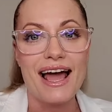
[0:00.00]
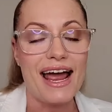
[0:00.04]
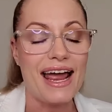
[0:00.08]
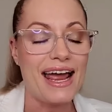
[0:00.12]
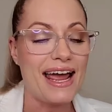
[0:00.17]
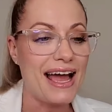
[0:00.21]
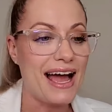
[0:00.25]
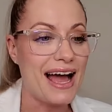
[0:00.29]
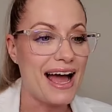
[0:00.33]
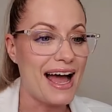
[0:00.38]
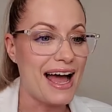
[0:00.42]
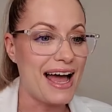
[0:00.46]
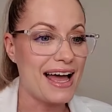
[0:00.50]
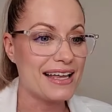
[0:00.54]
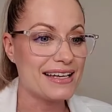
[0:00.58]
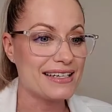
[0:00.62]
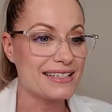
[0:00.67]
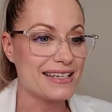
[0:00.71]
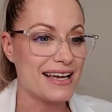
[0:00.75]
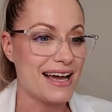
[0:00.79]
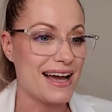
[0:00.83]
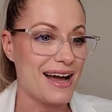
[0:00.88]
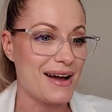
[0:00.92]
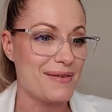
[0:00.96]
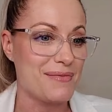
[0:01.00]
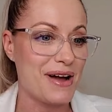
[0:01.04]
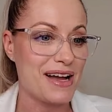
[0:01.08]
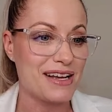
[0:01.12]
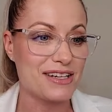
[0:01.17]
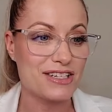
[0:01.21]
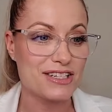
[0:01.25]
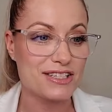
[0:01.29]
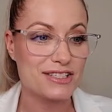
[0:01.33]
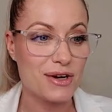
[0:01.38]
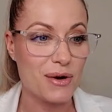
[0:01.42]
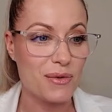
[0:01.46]
And um,
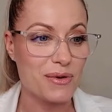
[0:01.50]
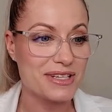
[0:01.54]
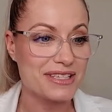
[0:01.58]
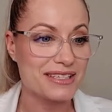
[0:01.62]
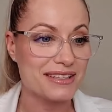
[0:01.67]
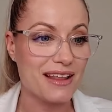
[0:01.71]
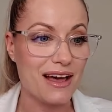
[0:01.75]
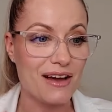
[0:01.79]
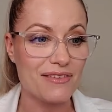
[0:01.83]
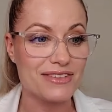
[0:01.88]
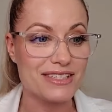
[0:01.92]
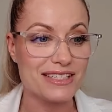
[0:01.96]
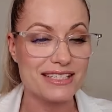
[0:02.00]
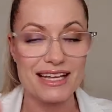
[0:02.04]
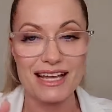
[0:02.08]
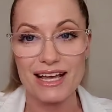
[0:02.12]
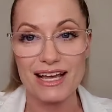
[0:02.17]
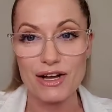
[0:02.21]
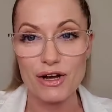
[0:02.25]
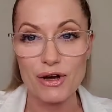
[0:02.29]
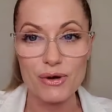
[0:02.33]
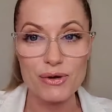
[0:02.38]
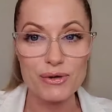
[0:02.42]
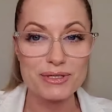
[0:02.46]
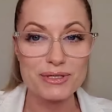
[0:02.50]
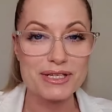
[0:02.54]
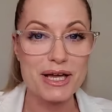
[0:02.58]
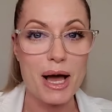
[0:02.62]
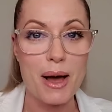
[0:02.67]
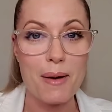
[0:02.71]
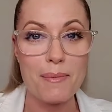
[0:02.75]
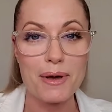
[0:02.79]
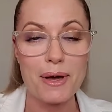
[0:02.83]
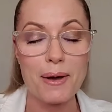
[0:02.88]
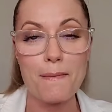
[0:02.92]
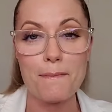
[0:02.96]
I just always love seeing who's
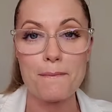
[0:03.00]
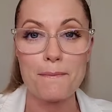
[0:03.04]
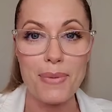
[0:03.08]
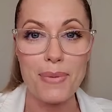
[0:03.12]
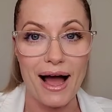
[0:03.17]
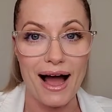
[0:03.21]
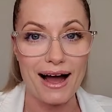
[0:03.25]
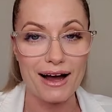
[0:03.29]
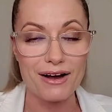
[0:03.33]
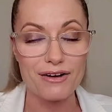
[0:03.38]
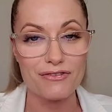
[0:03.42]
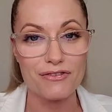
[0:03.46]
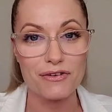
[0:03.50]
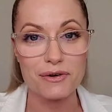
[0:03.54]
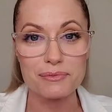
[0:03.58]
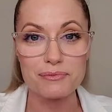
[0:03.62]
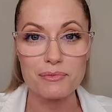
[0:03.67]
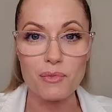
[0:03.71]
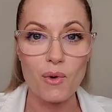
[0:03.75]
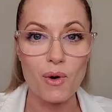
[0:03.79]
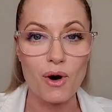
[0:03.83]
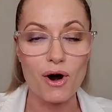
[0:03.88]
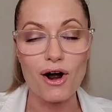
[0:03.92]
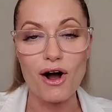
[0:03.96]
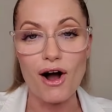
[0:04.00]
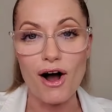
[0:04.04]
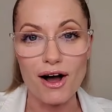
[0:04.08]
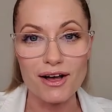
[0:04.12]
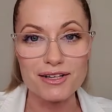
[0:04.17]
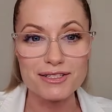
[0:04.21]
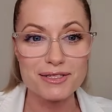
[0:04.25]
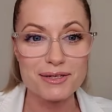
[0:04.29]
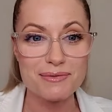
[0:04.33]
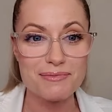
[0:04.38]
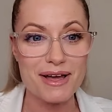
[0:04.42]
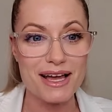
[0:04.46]
coming back for more
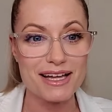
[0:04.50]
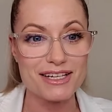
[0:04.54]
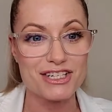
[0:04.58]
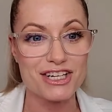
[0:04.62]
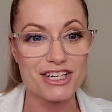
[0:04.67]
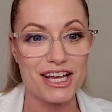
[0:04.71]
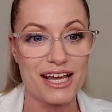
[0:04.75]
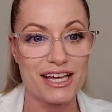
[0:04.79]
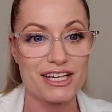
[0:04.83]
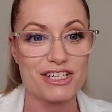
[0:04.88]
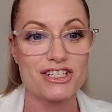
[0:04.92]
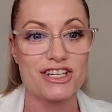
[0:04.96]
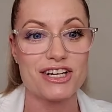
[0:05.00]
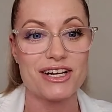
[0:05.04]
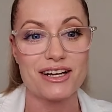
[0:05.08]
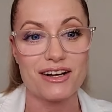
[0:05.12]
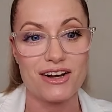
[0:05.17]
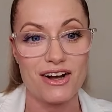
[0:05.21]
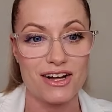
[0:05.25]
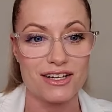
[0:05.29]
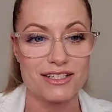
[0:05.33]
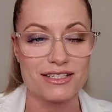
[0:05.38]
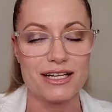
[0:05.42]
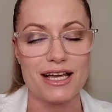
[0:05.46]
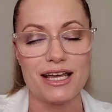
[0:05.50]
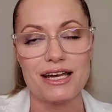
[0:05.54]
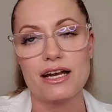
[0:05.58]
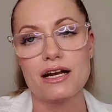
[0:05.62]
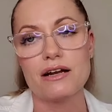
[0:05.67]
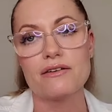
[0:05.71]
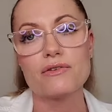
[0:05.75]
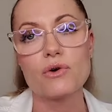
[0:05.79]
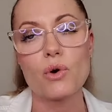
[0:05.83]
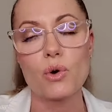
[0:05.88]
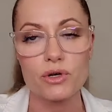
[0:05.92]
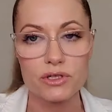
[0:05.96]
awesome education and content,
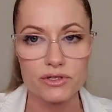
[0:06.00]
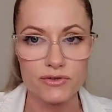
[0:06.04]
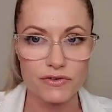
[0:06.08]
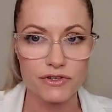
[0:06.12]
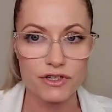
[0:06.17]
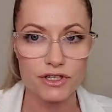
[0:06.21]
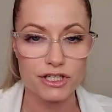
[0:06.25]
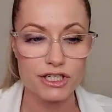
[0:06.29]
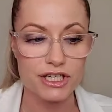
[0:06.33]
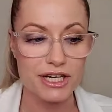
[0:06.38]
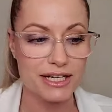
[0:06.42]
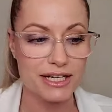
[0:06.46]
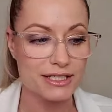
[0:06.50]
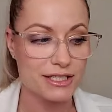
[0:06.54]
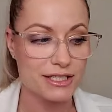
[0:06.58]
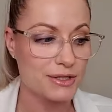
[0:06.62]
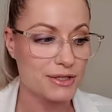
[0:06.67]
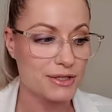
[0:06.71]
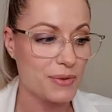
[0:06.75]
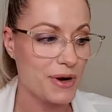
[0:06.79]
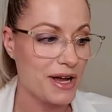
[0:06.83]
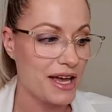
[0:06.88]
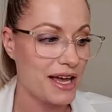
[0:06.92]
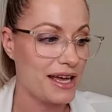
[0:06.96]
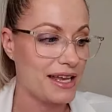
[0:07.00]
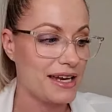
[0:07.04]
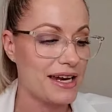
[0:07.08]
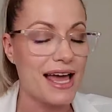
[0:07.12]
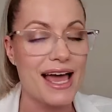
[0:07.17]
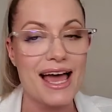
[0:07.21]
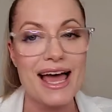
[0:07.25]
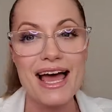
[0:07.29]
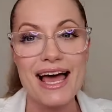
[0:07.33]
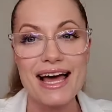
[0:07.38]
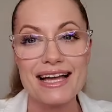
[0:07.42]
and of course, for your chance to win.